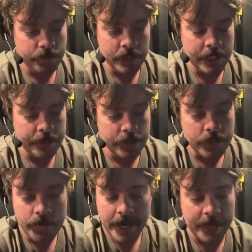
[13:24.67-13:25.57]
The
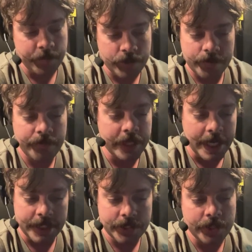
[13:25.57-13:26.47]
New Hampshire
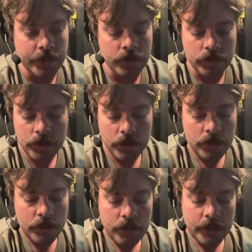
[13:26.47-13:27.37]
fiasco
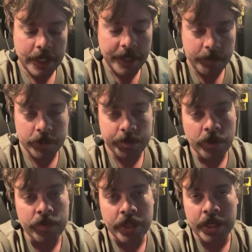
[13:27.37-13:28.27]
kind of pushed me
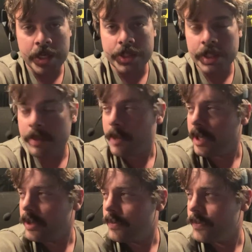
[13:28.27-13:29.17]
over the edge, and then my
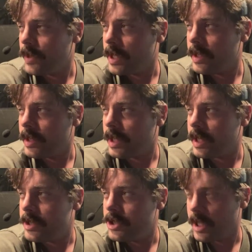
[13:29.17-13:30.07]
good friend
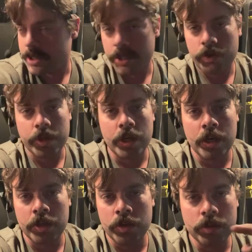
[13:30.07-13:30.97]
Justin
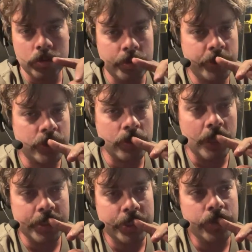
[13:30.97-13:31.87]
O'Donnell, who I'm sure
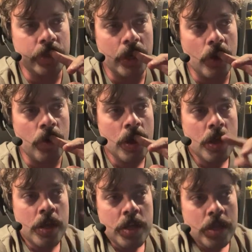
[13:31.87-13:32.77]
lots of you know,
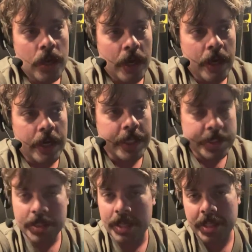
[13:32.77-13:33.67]
he's
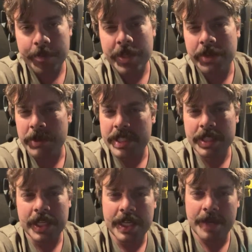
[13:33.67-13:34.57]
a lot like me. We
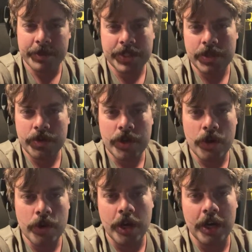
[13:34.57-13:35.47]
did that episode
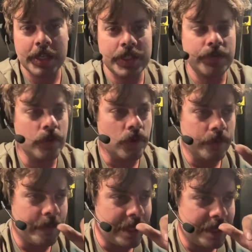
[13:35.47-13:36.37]
"No Caucus for
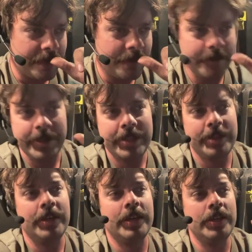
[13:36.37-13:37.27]
Old Men" with
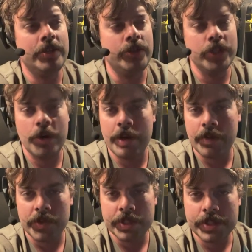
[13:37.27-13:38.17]
Joe
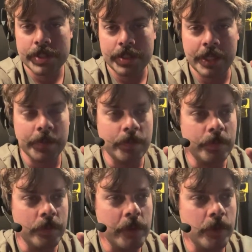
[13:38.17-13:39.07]
Evans, and
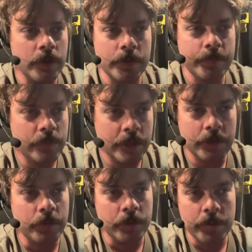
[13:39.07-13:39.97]
we were
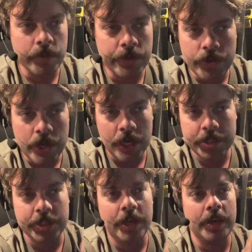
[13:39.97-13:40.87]

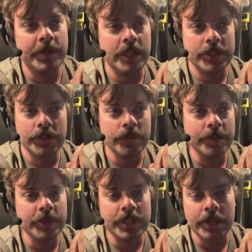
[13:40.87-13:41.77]
non-denominational
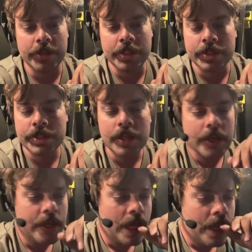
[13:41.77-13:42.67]
libertarians,
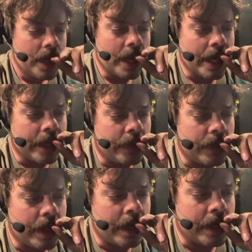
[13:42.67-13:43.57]
and
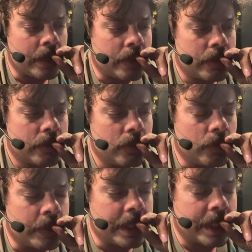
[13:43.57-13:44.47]

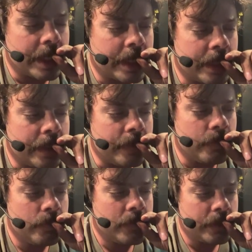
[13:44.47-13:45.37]
we had
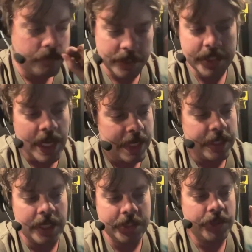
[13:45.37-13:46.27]
decided
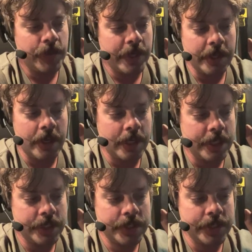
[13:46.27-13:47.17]
not to join a
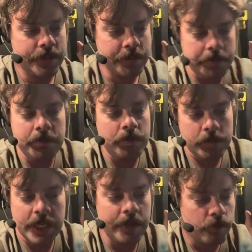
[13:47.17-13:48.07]
caucus because we
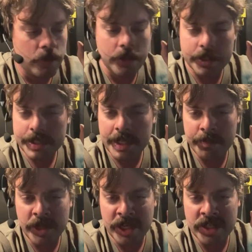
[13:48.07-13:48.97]
kind of were all on the same
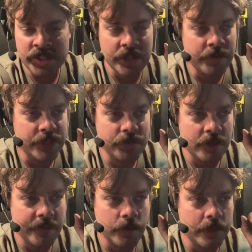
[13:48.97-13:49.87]
page that we just
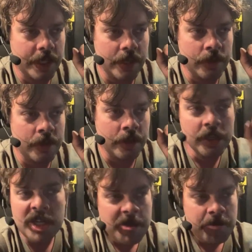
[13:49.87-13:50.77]
want everyone to get along.
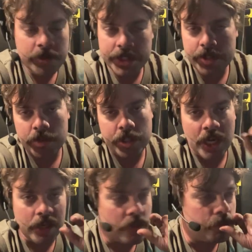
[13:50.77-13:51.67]
Justin
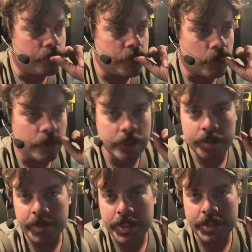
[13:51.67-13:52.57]
O'Donnell joined
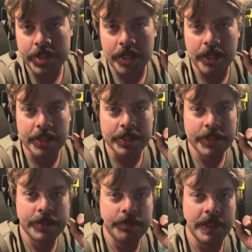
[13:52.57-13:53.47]
the Mises
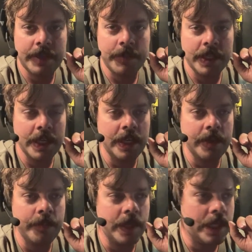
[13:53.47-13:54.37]
Caucus and
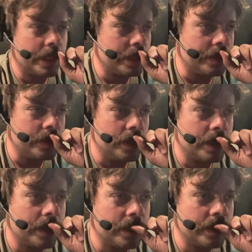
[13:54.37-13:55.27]
became a
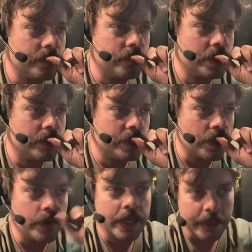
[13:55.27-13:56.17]

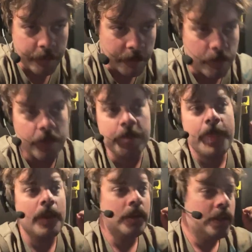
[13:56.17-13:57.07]
donating
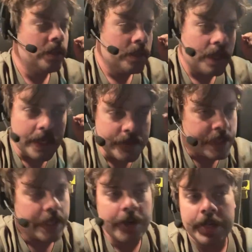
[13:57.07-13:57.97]
member. I
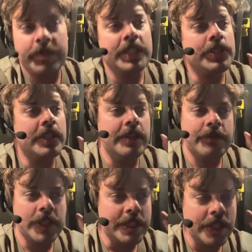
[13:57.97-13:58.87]
was like, all right, that's it.
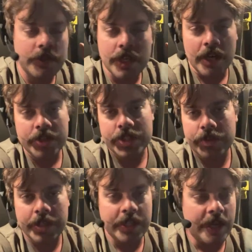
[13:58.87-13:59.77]
If Justin O'Donnell's
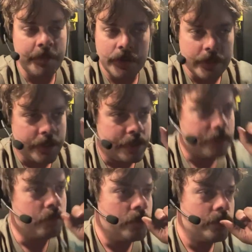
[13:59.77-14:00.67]
doing it, I'm doing it
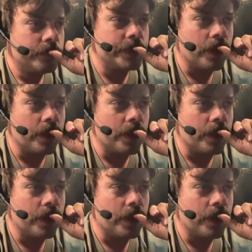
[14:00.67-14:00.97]
too. So